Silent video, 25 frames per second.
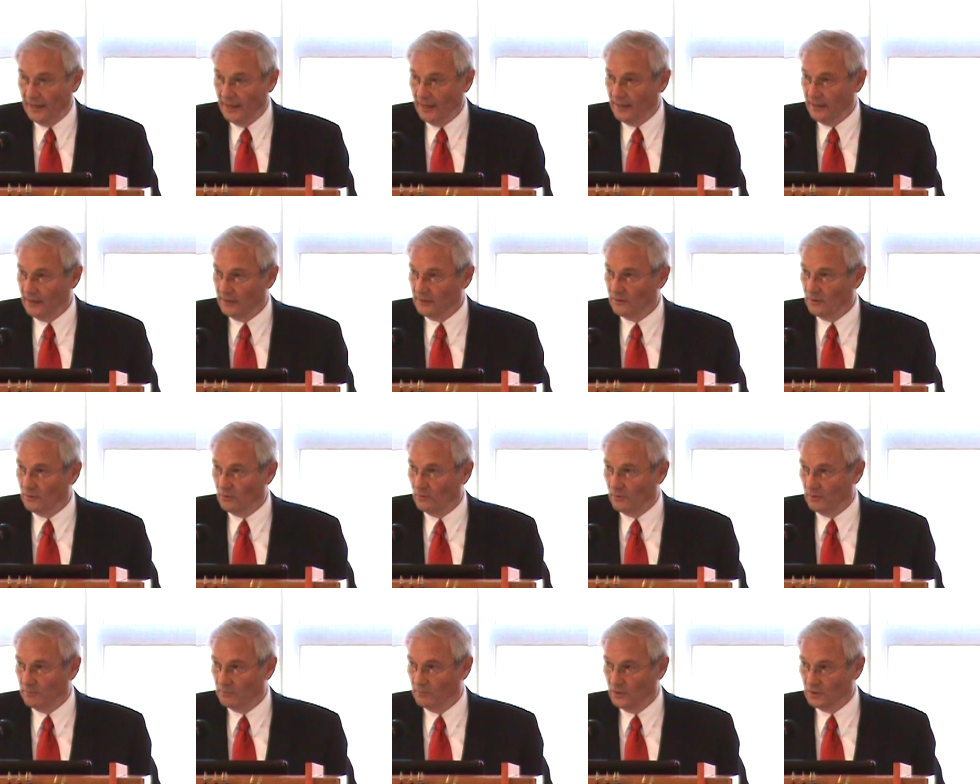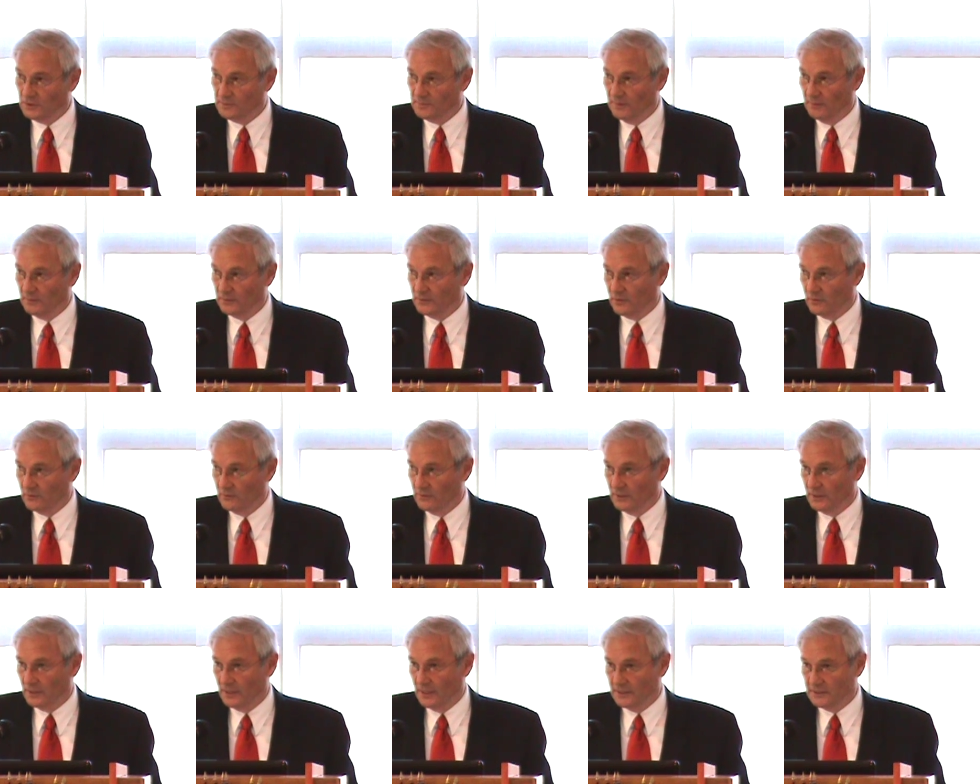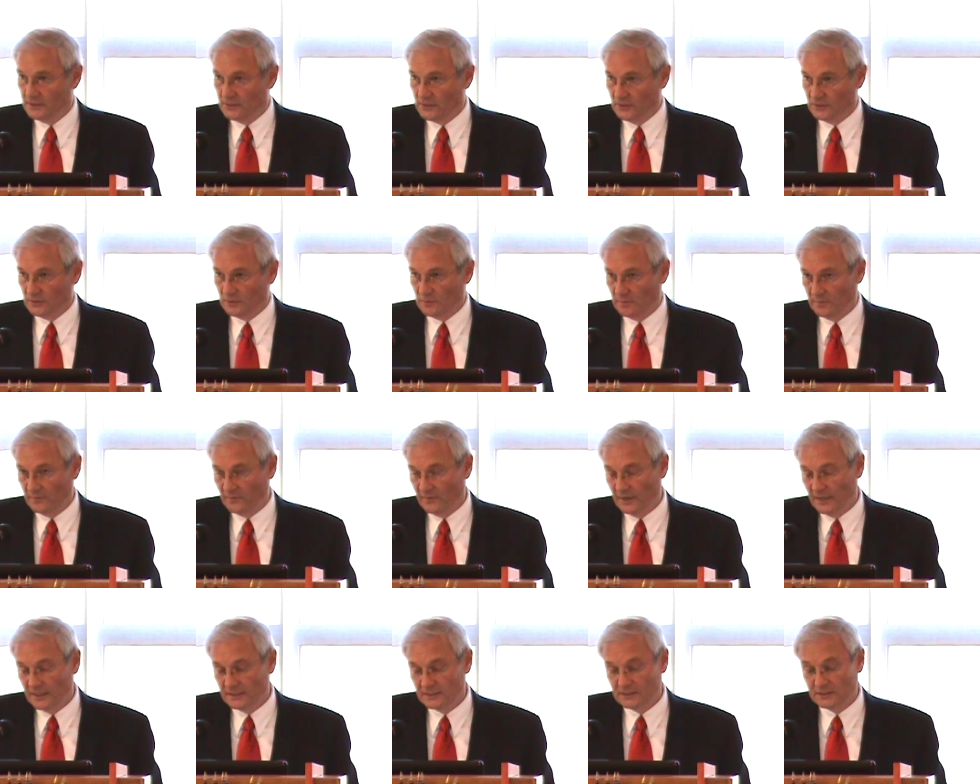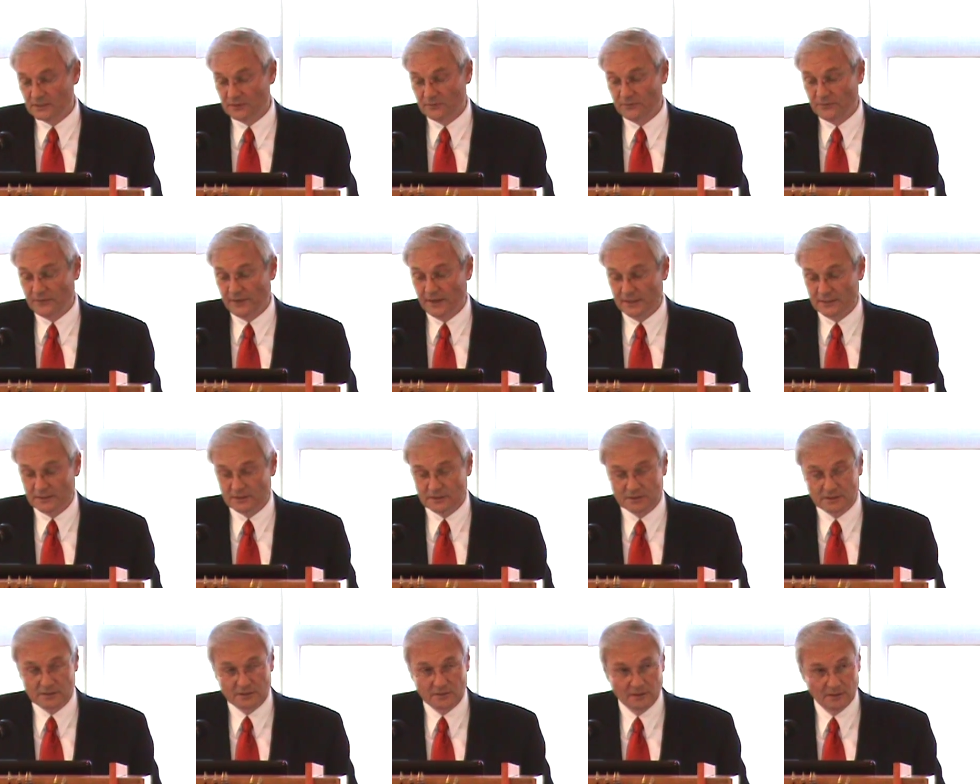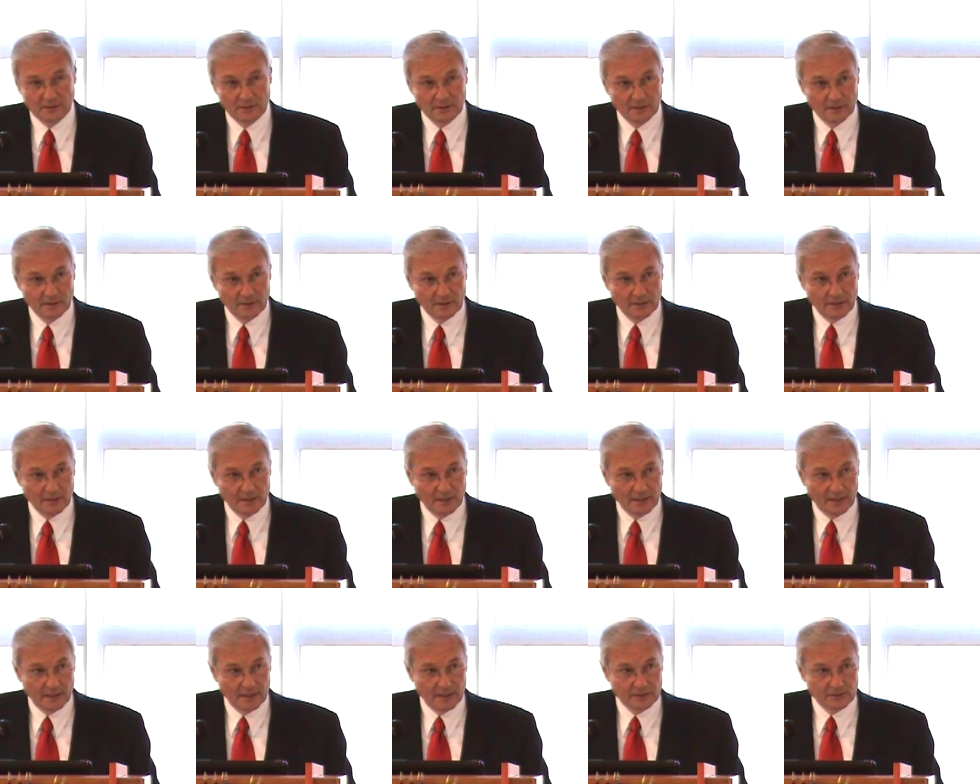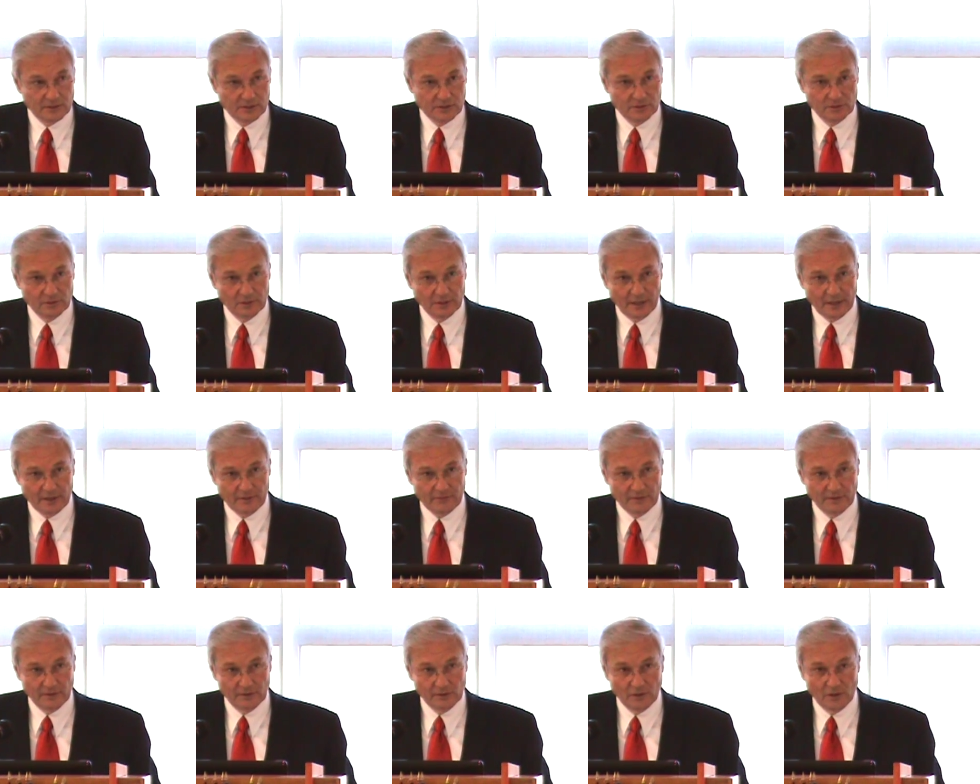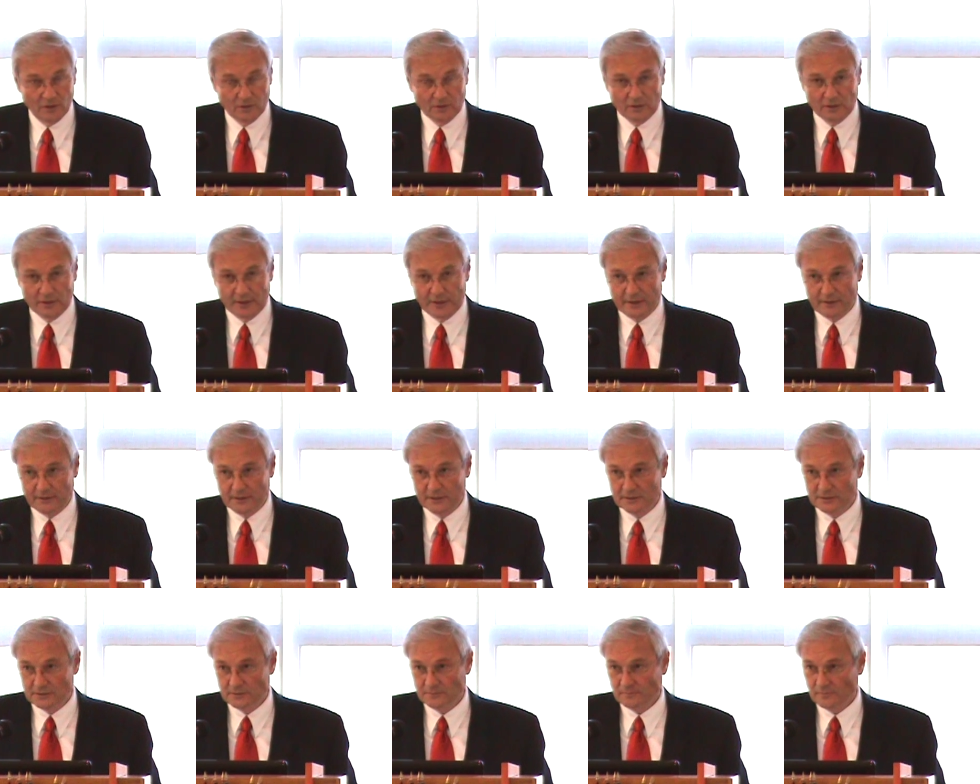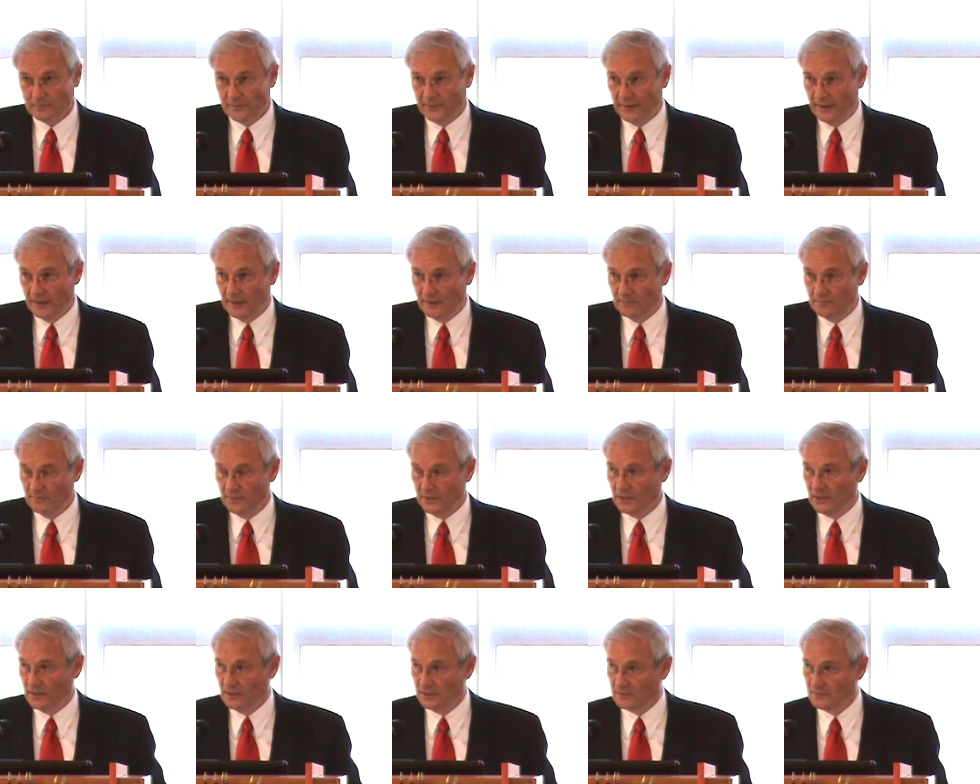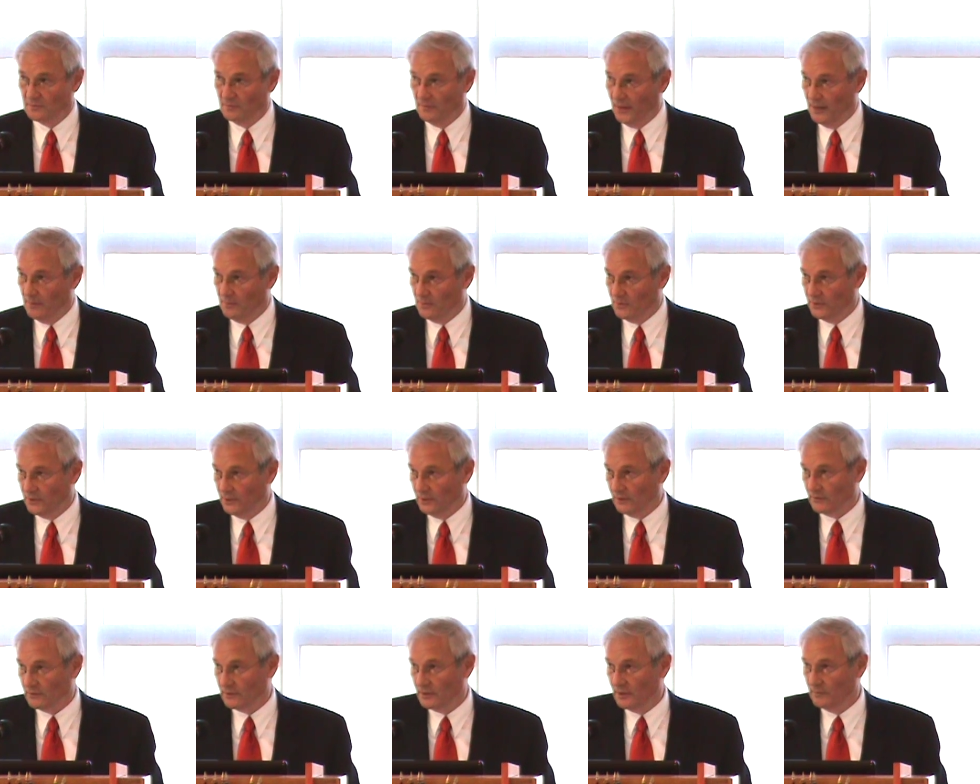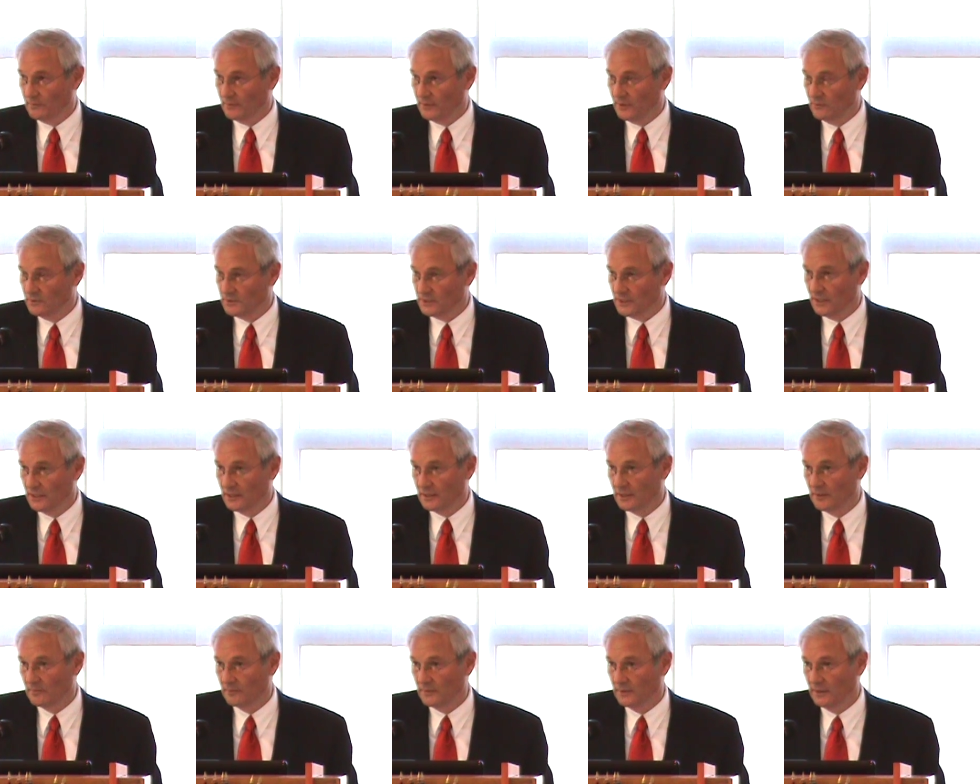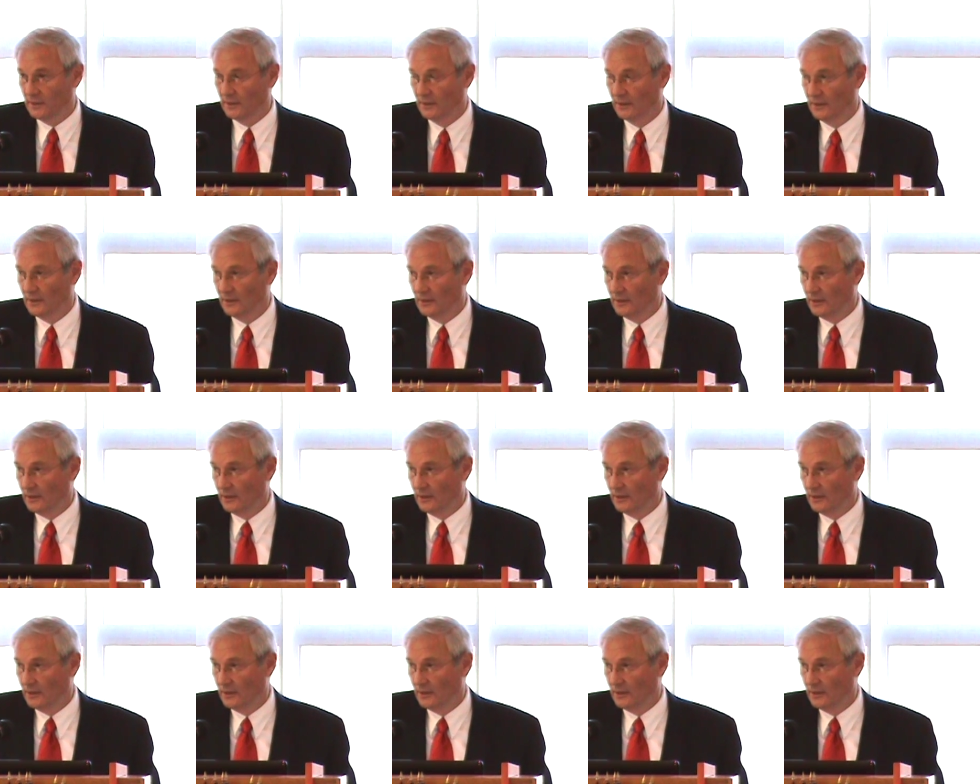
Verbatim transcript: And what most people don't realize, it also provides defense uh, to a lot of the local areas. And because my particular company was a company,